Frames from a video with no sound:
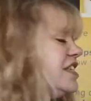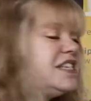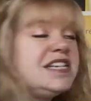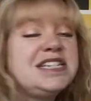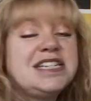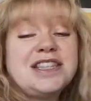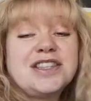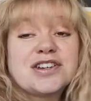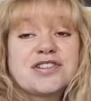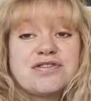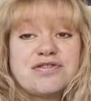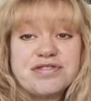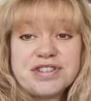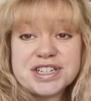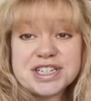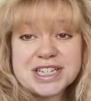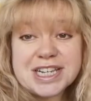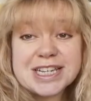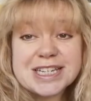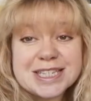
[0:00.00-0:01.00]
sit in the
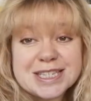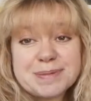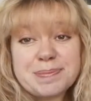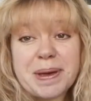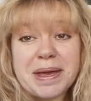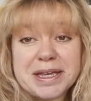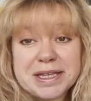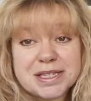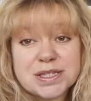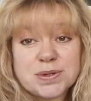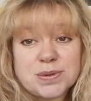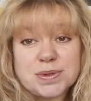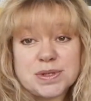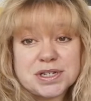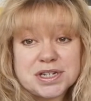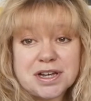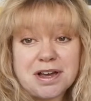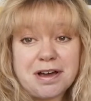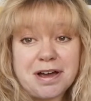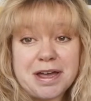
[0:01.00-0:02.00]
critic space all the
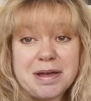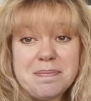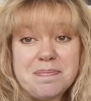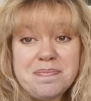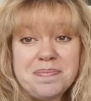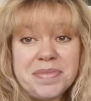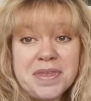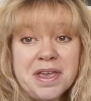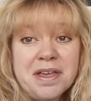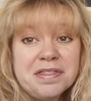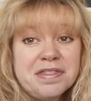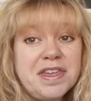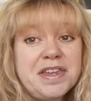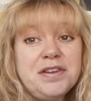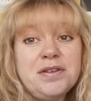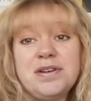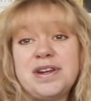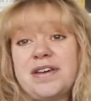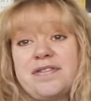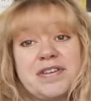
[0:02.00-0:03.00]
time, then
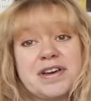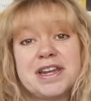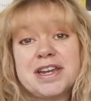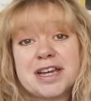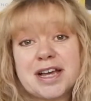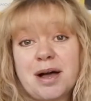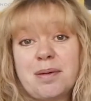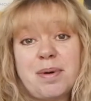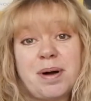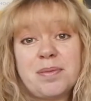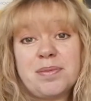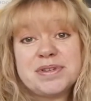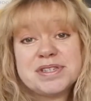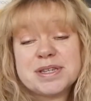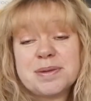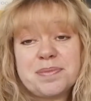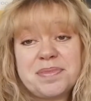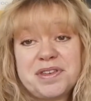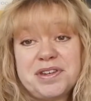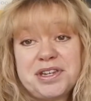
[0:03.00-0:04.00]
you're never going to come up with
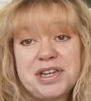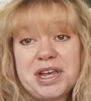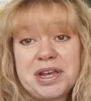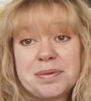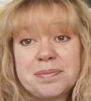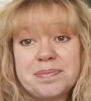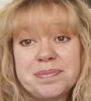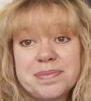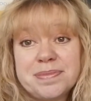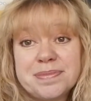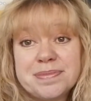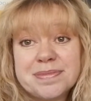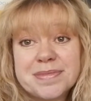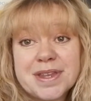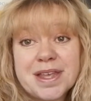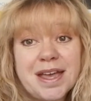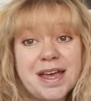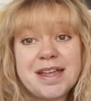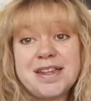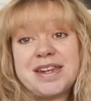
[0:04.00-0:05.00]
something new
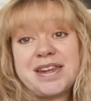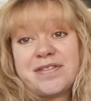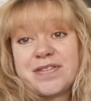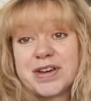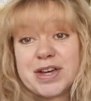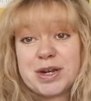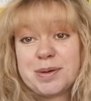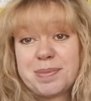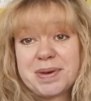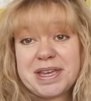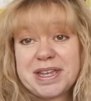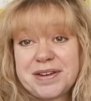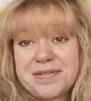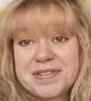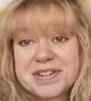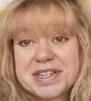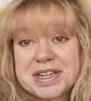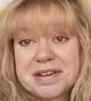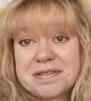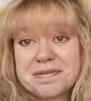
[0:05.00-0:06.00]
and never going to be
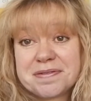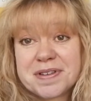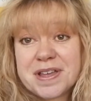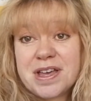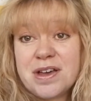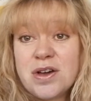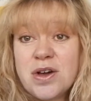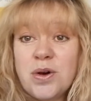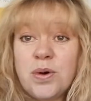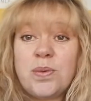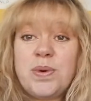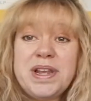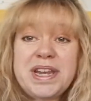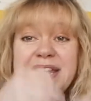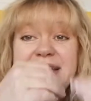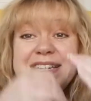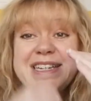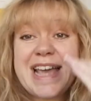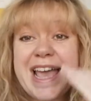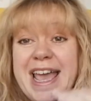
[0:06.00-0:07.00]
innovative. We
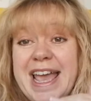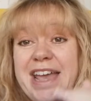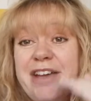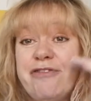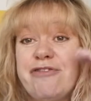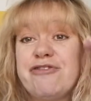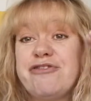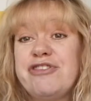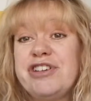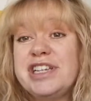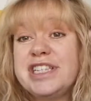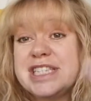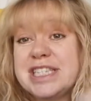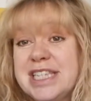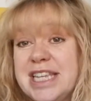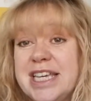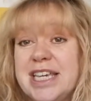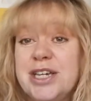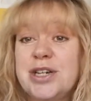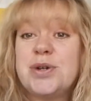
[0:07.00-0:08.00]
need every
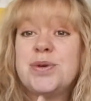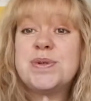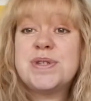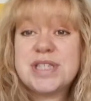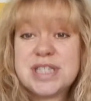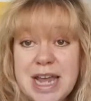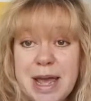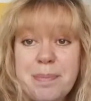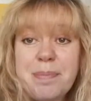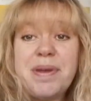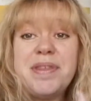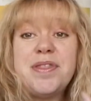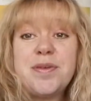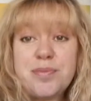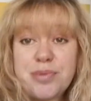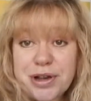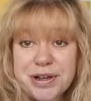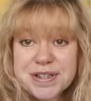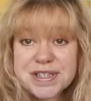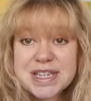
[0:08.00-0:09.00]
single step in the
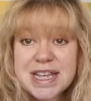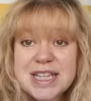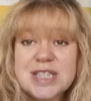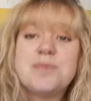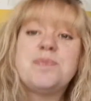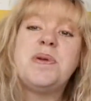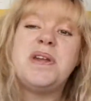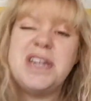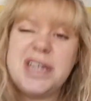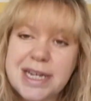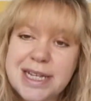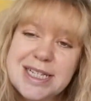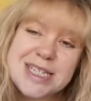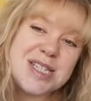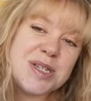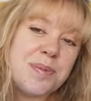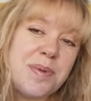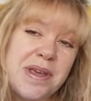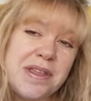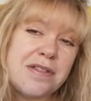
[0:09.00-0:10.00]
process, but it needs
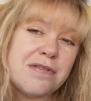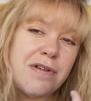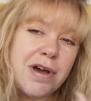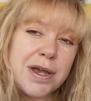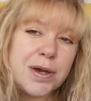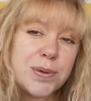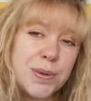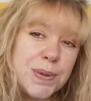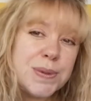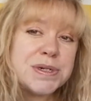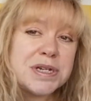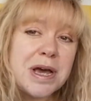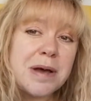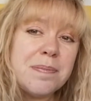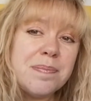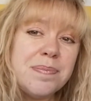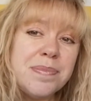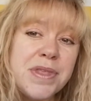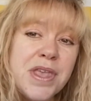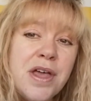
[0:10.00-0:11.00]
to be in the right order.
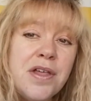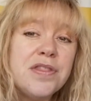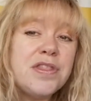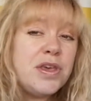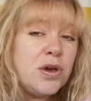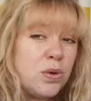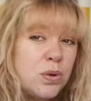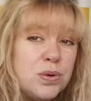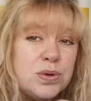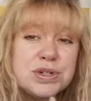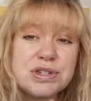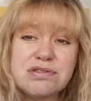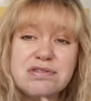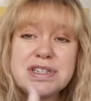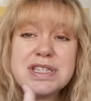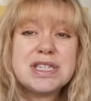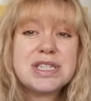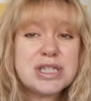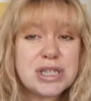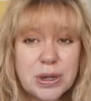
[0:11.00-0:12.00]
The order
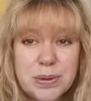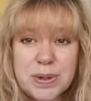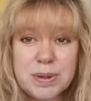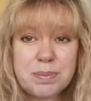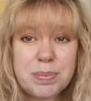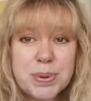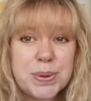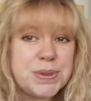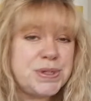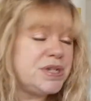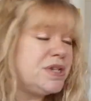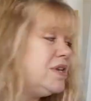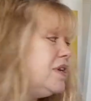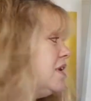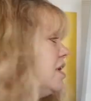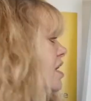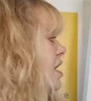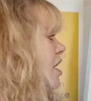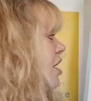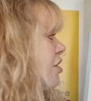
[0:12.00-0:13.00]
is so important.
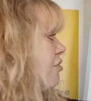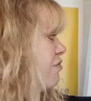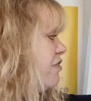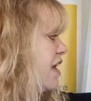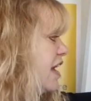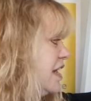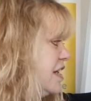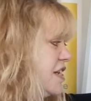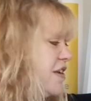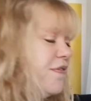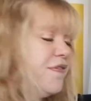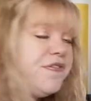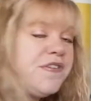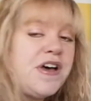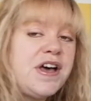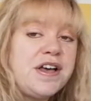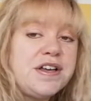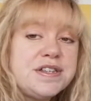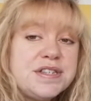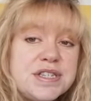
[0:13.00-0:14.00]
Creative
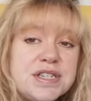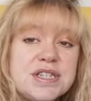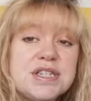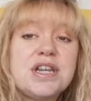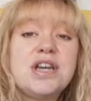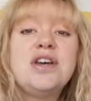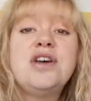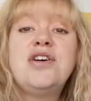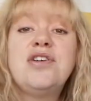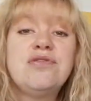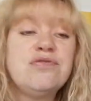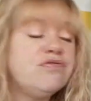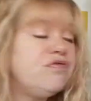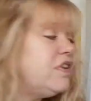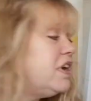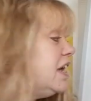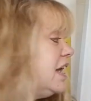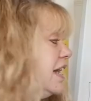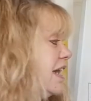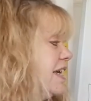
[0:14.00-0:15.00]
first,
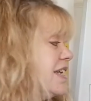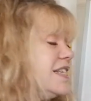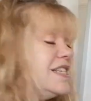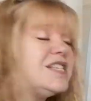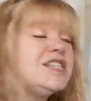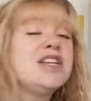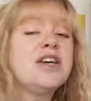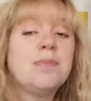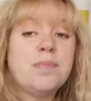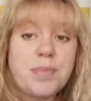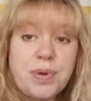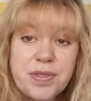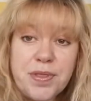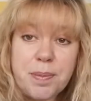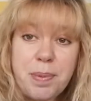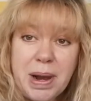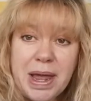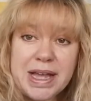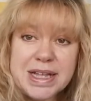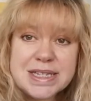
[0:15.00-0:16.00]
realist, put the
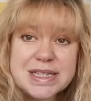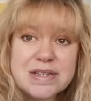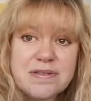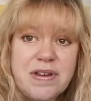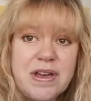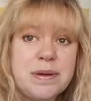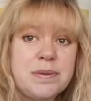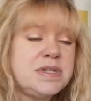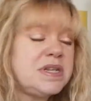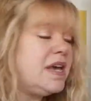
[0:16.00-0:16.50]
plans around